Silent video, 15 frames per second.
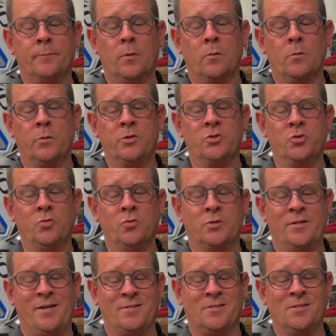we do
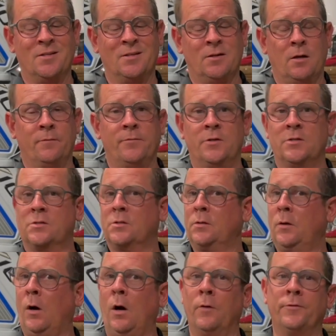testing of this
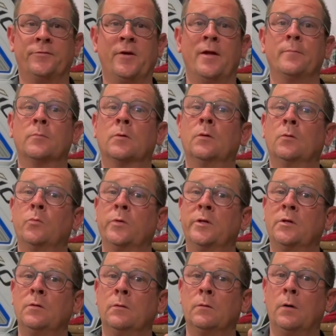all the time. We
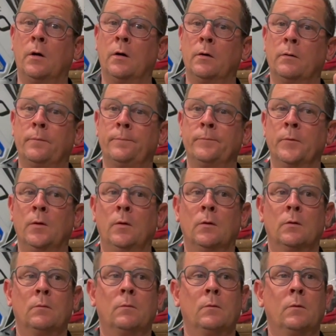
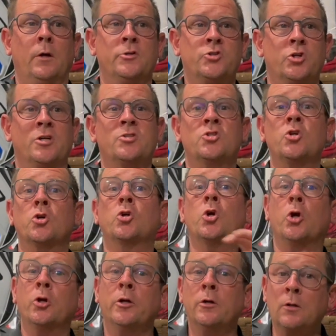adjust your
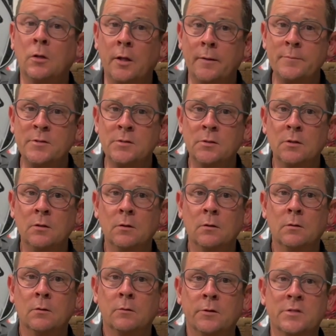current clubs.
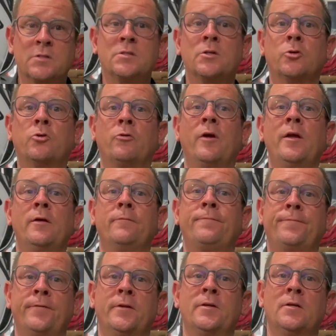This is a great
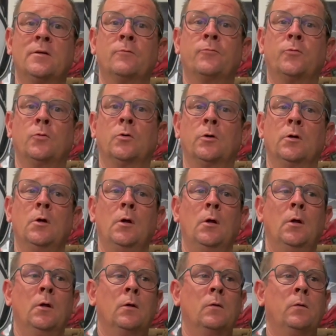fitting for
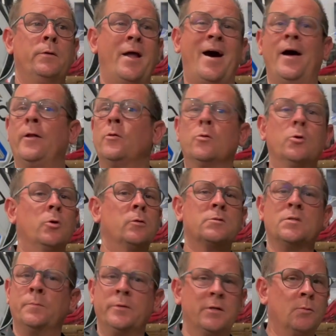not
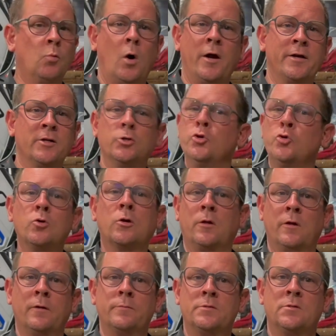somebody wanting new
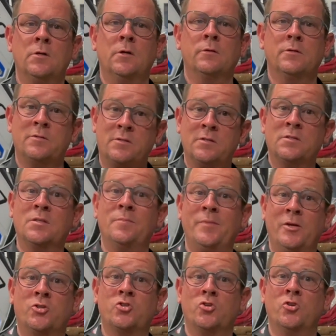clubs. This is to
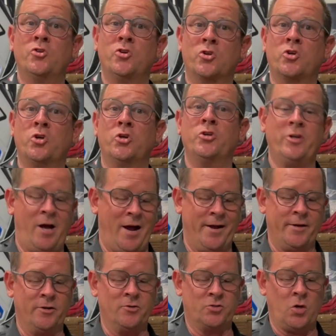make sure your current
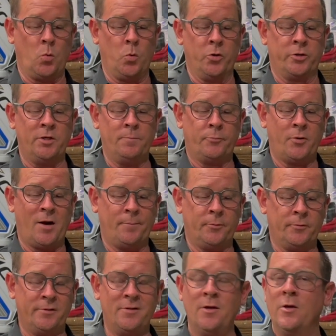irons are working
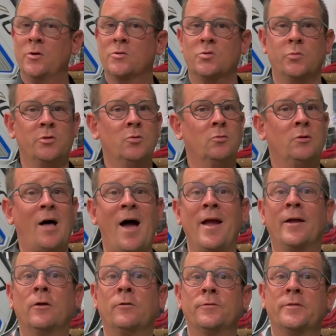properly. So we do lie
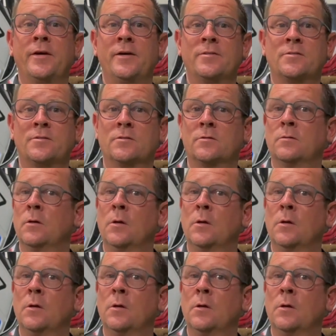angle tests